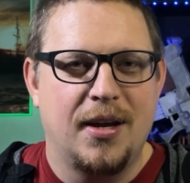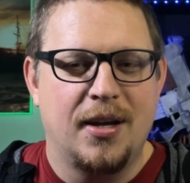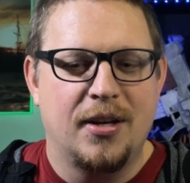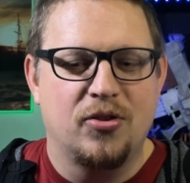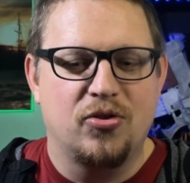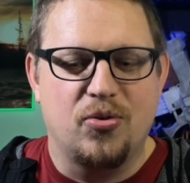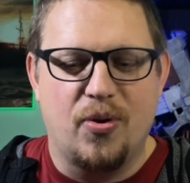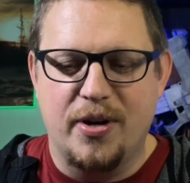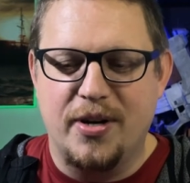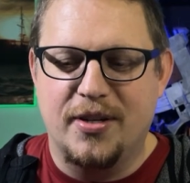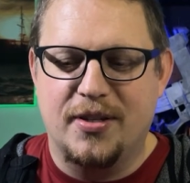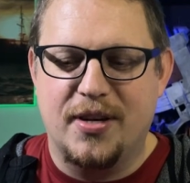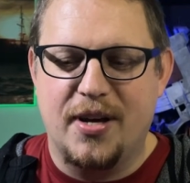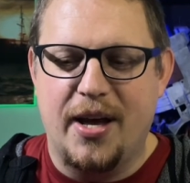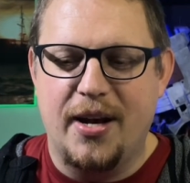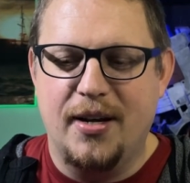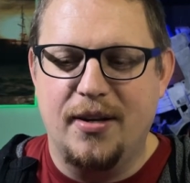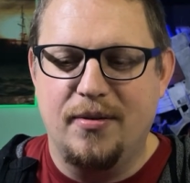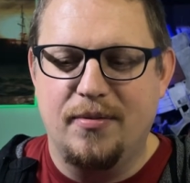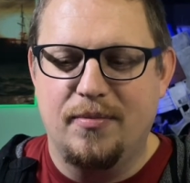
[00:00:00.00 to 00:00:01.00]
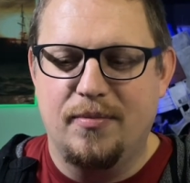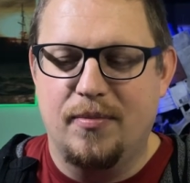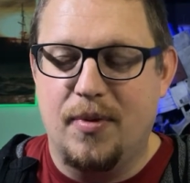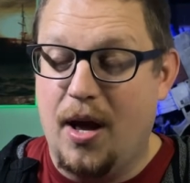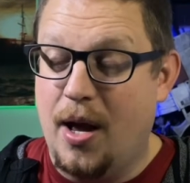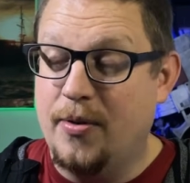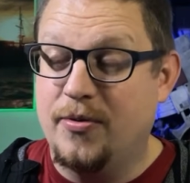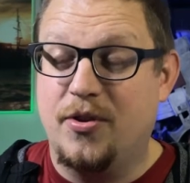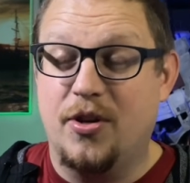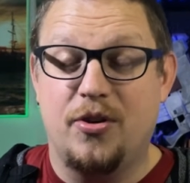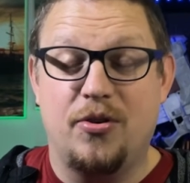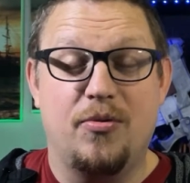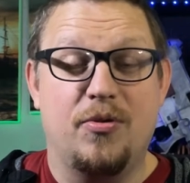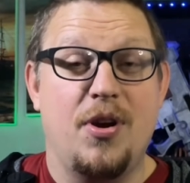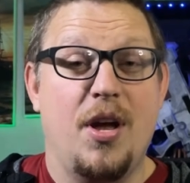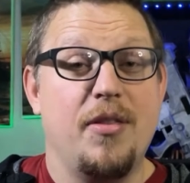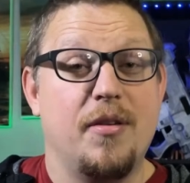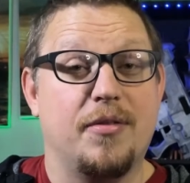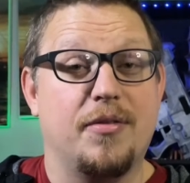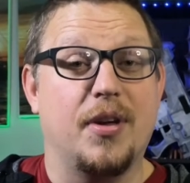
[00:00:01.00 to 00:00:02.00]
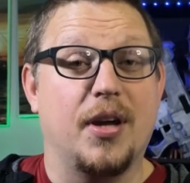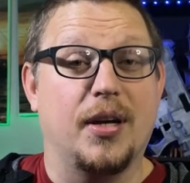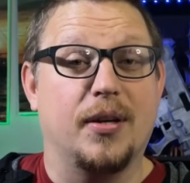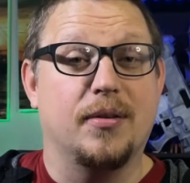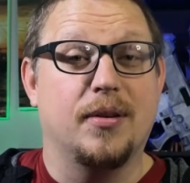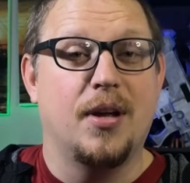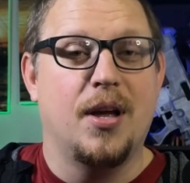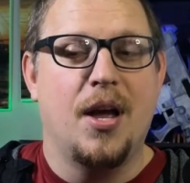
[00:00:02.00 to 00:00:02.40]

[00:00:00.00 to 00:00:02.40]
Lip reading: So I decided I was going to do another thing.